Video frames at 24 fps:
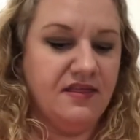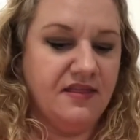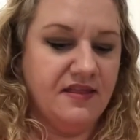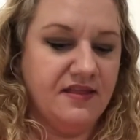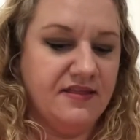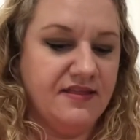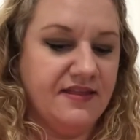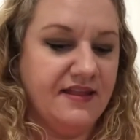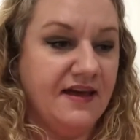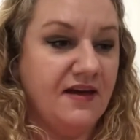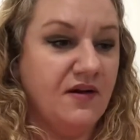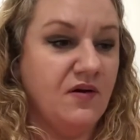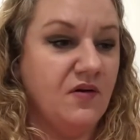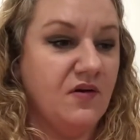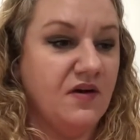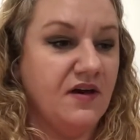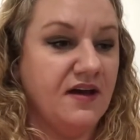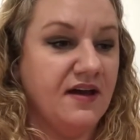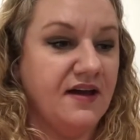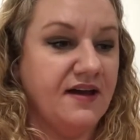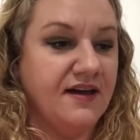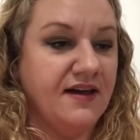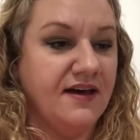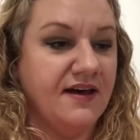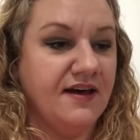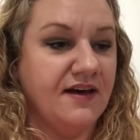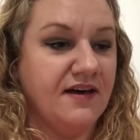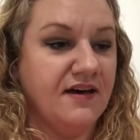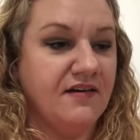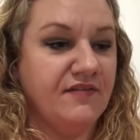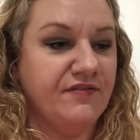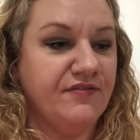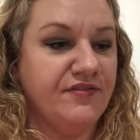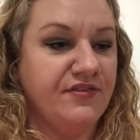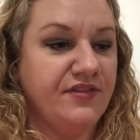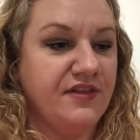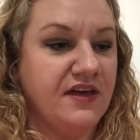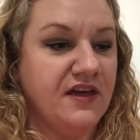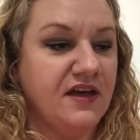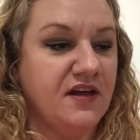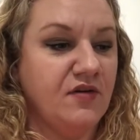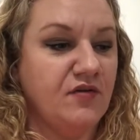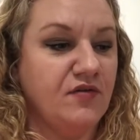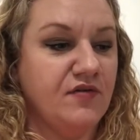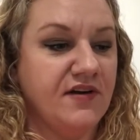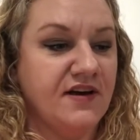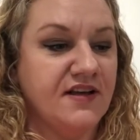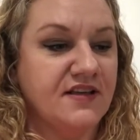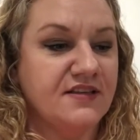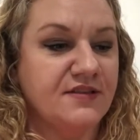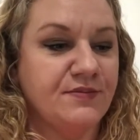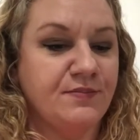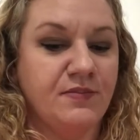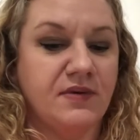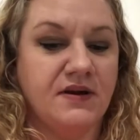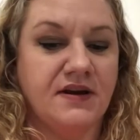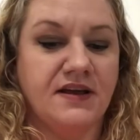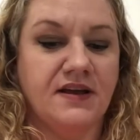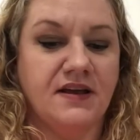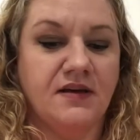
Now I have the Raspberry